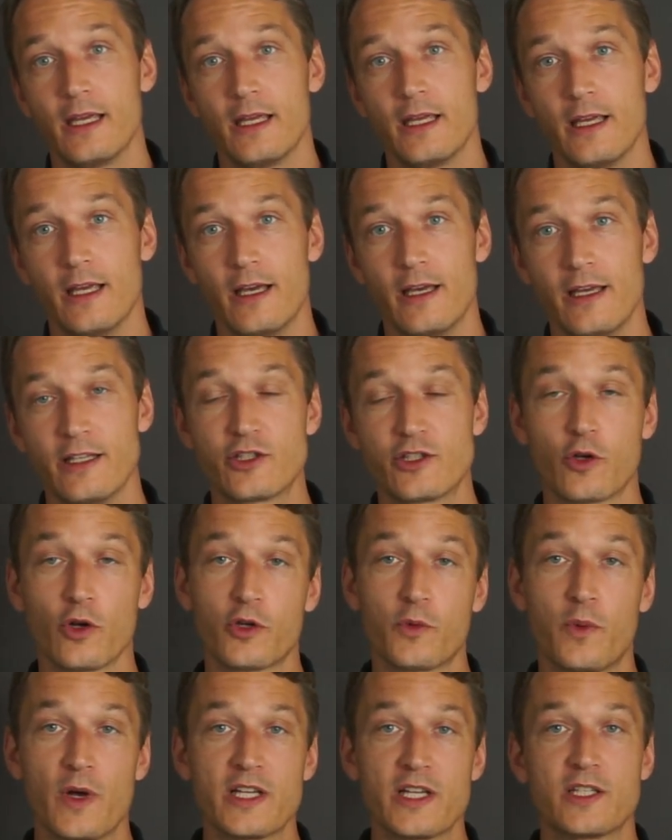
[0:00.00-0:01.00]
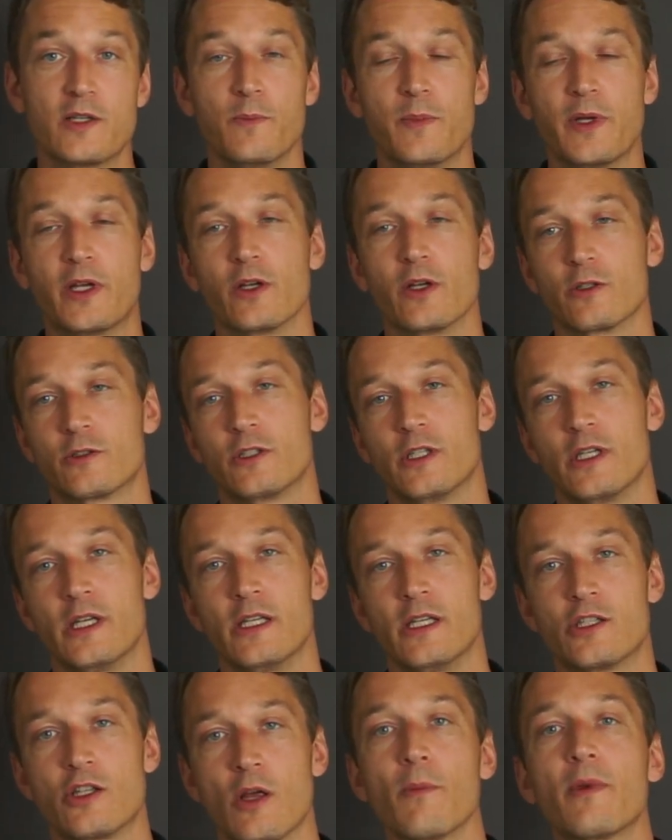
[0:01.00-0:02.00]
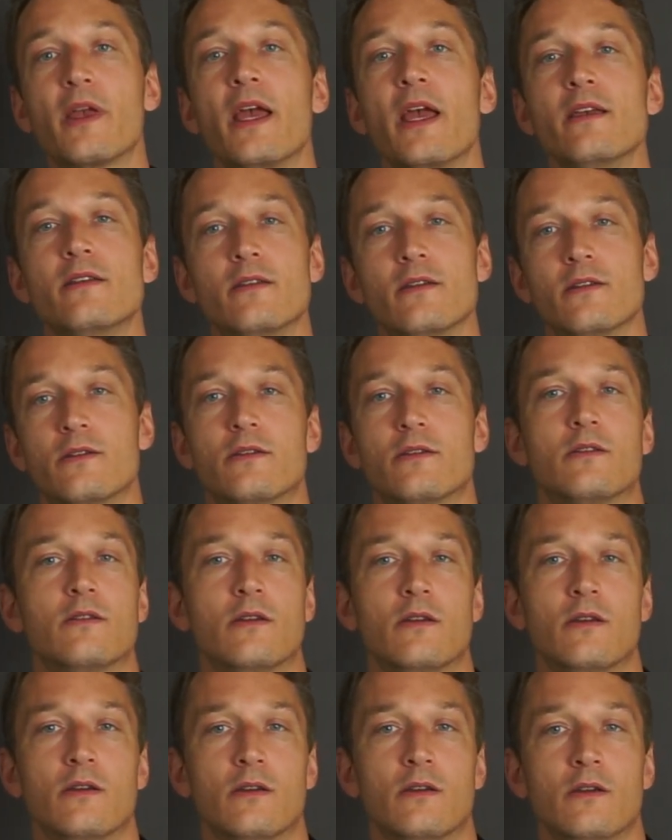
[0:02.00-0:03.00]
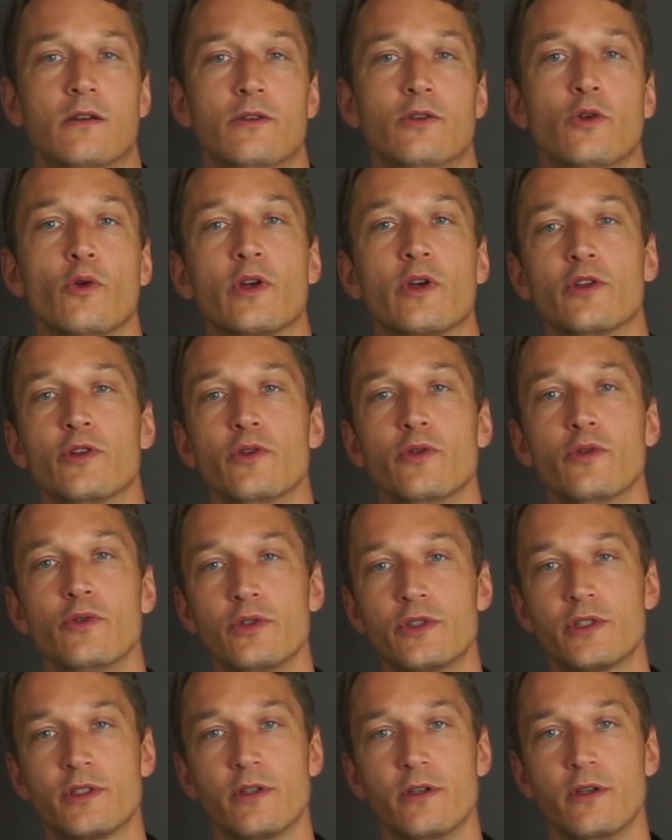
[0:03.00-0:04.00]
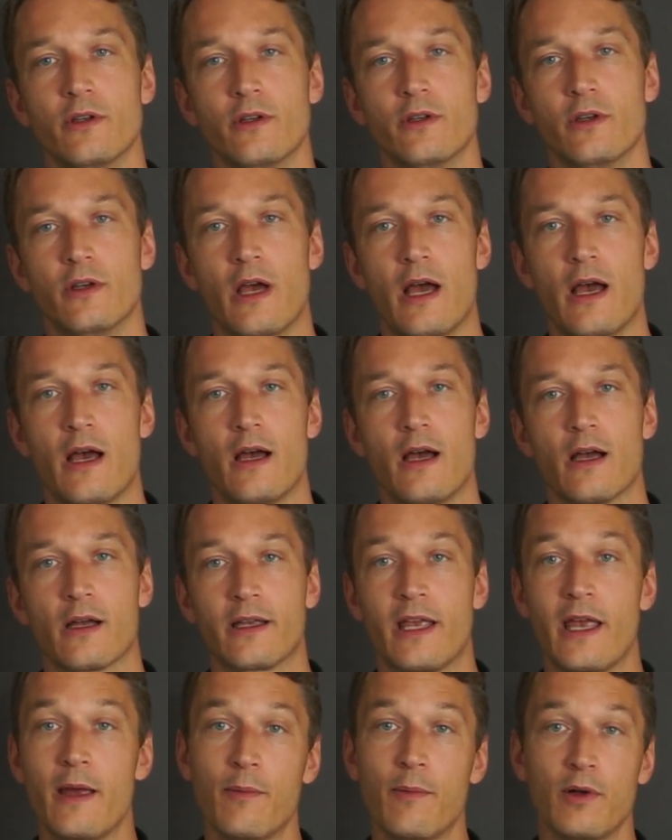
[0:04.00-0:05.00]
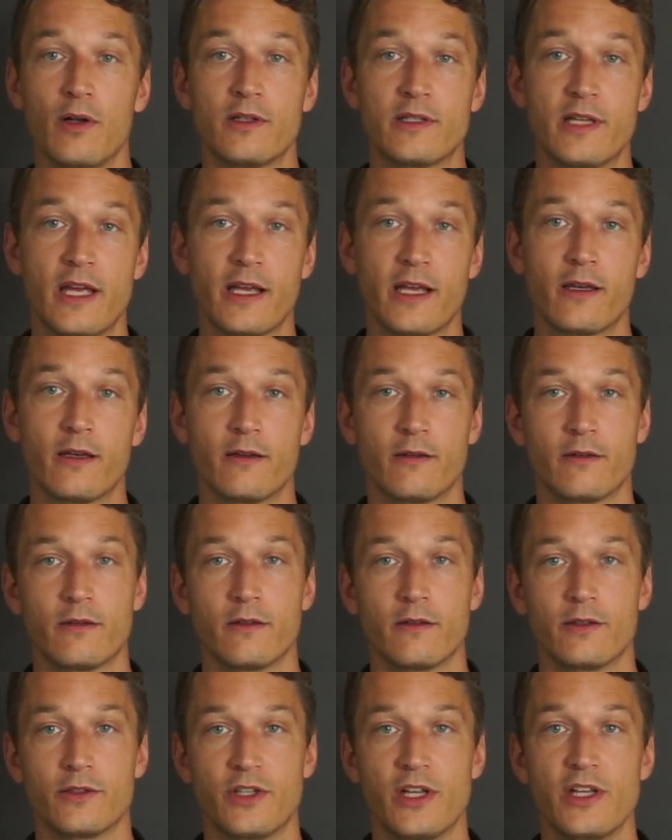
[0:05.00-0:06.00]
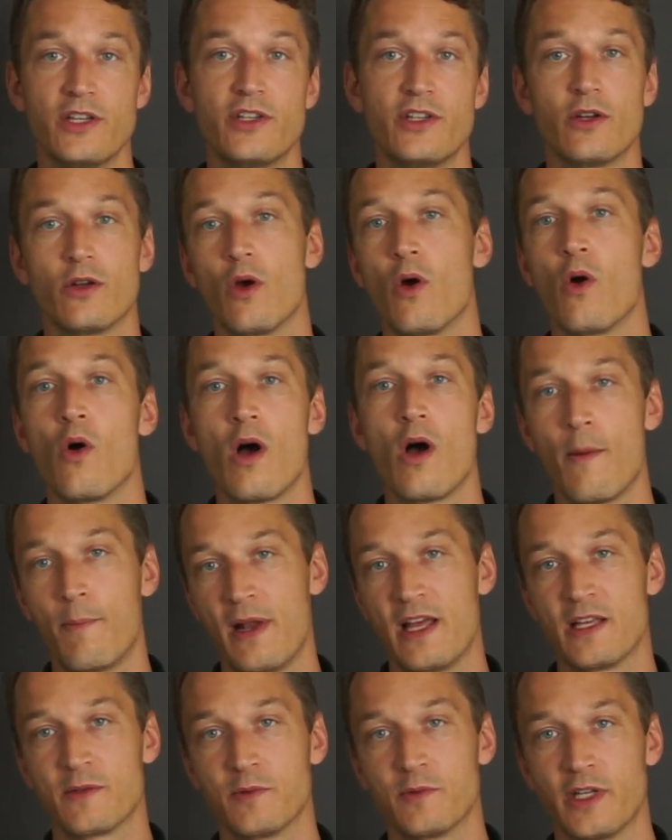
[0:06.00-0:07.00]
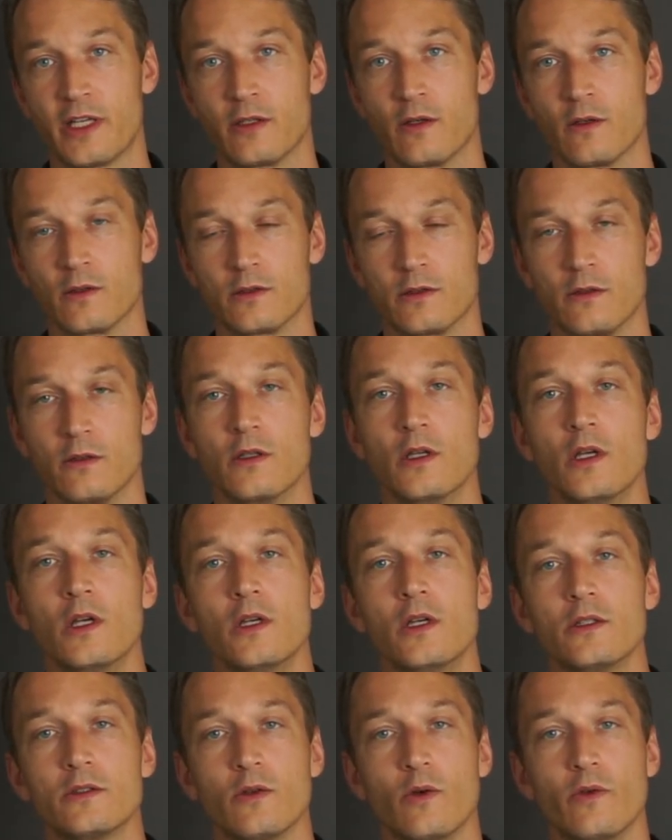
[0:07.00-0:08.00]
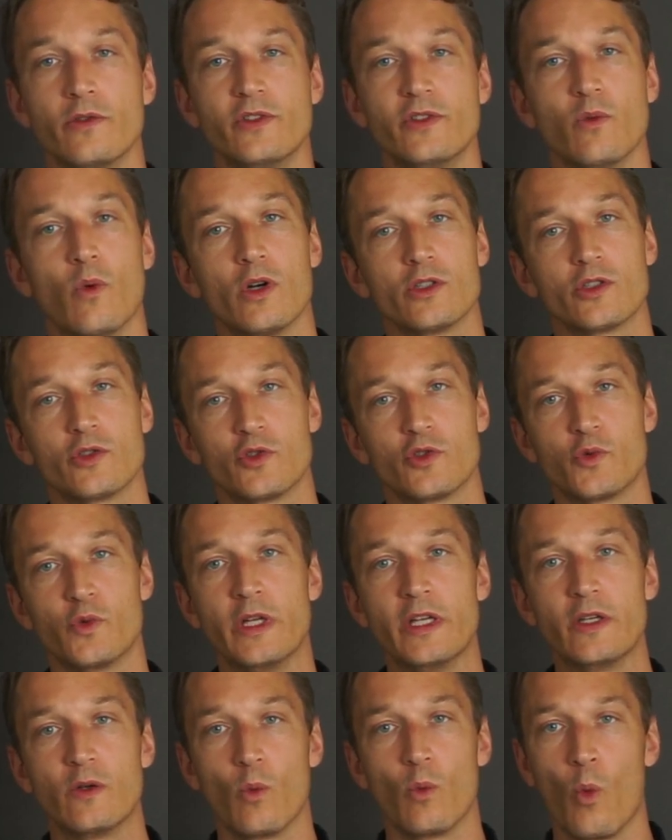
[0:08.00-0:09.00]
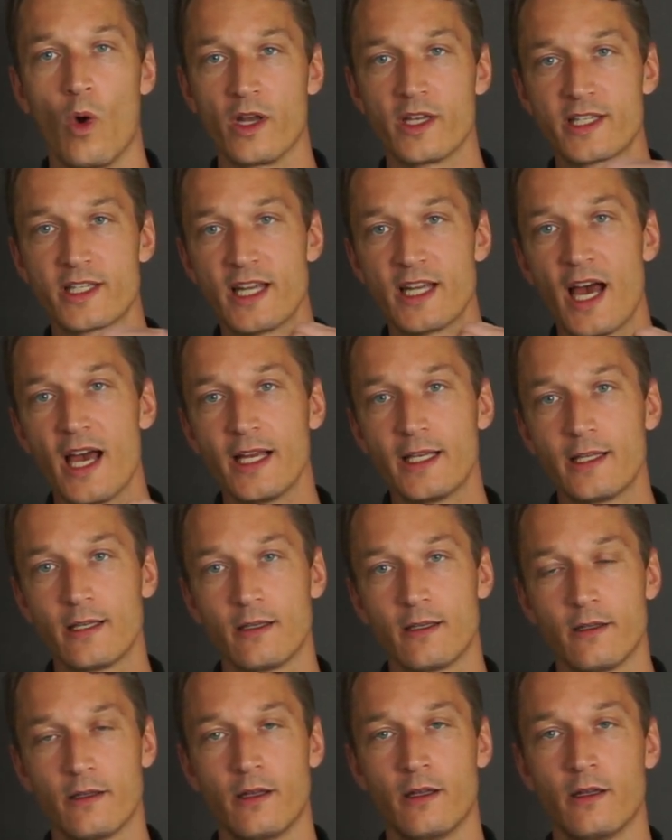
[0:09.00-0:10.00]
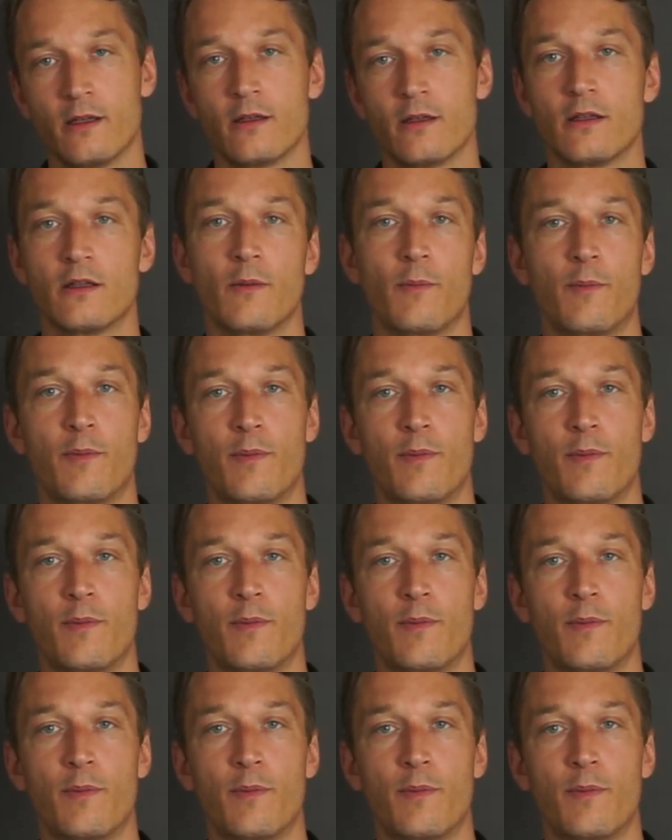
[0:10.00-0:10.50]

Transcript: It's a good question because in some cases you can use a cable tech station or a plasma tech nozzle. So if you want to treat one side, then the